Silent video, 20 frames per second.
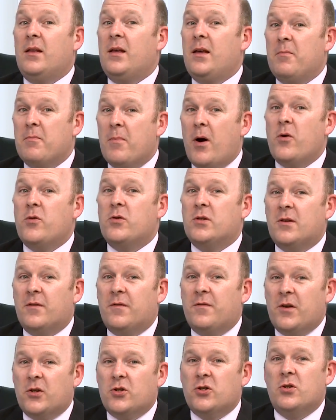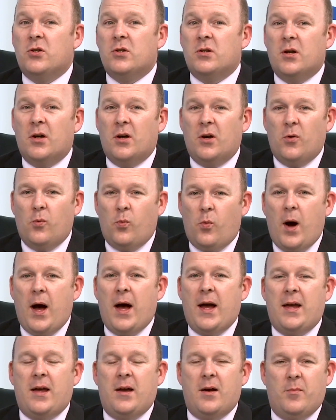in the most efficient
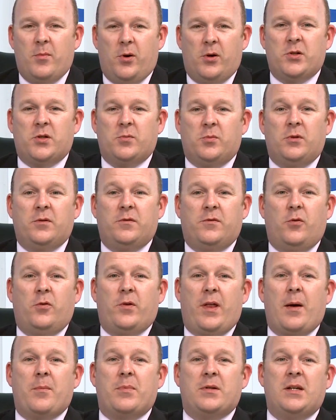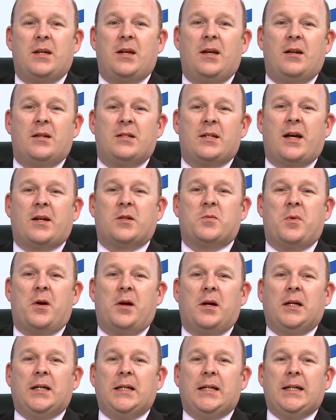way possible for that particular
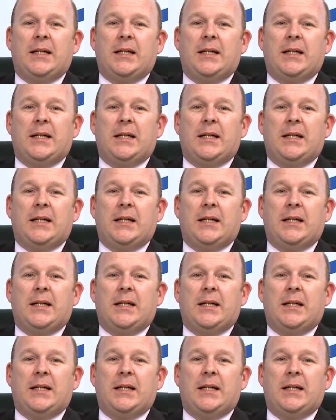taxpayer.